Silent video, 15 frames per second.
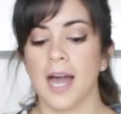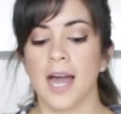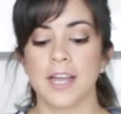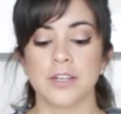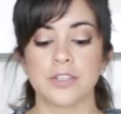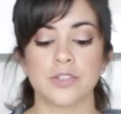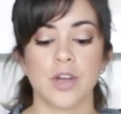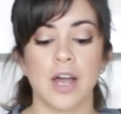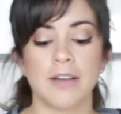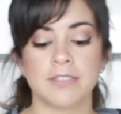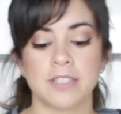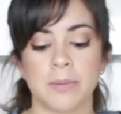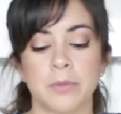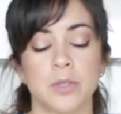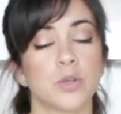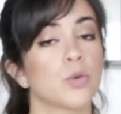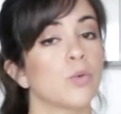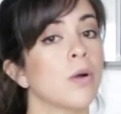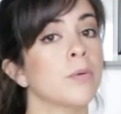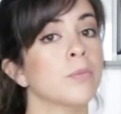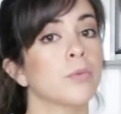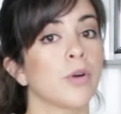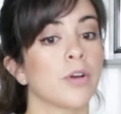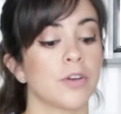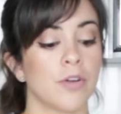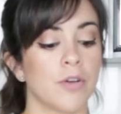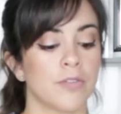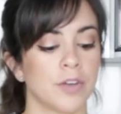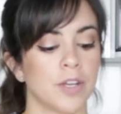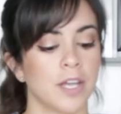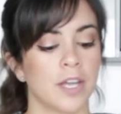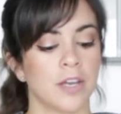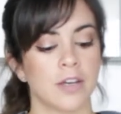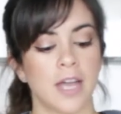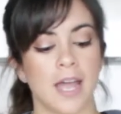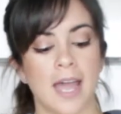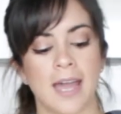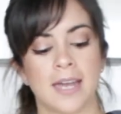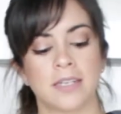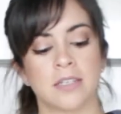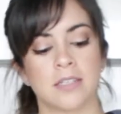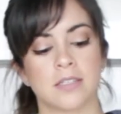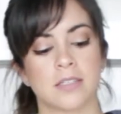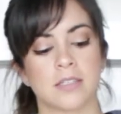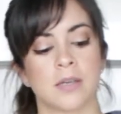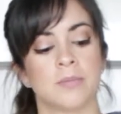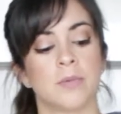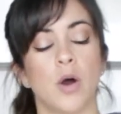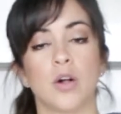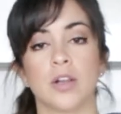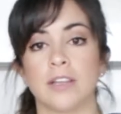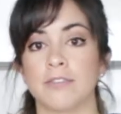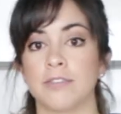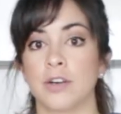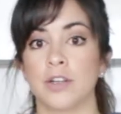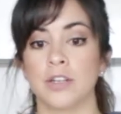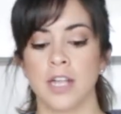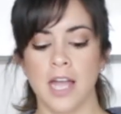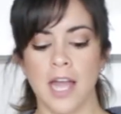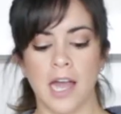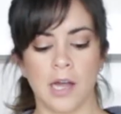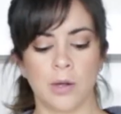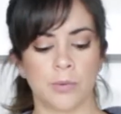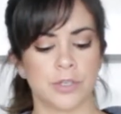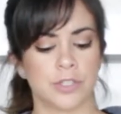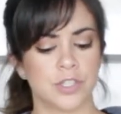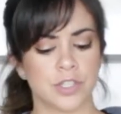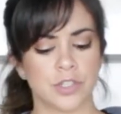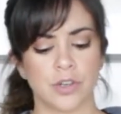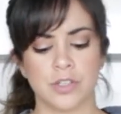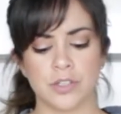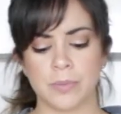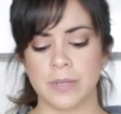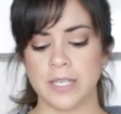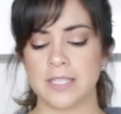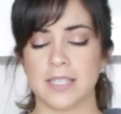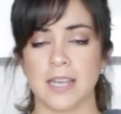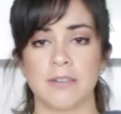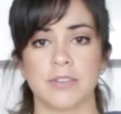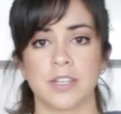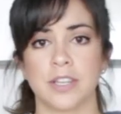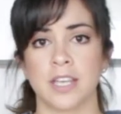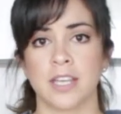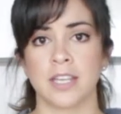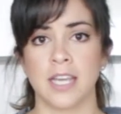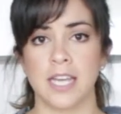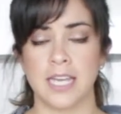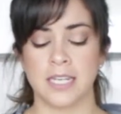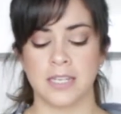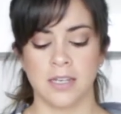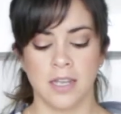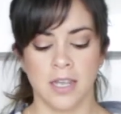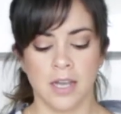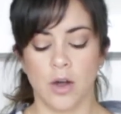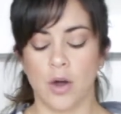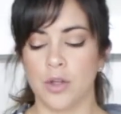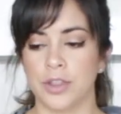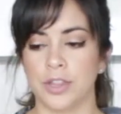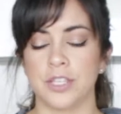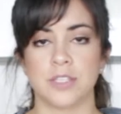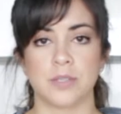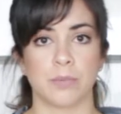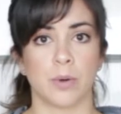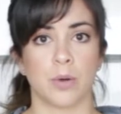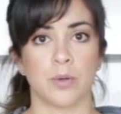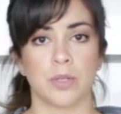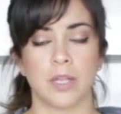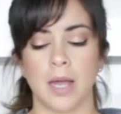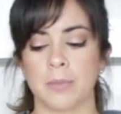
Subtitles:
I also have some lukewarm water over here and some olive oil, and we're just going to mix everything in on this bowl.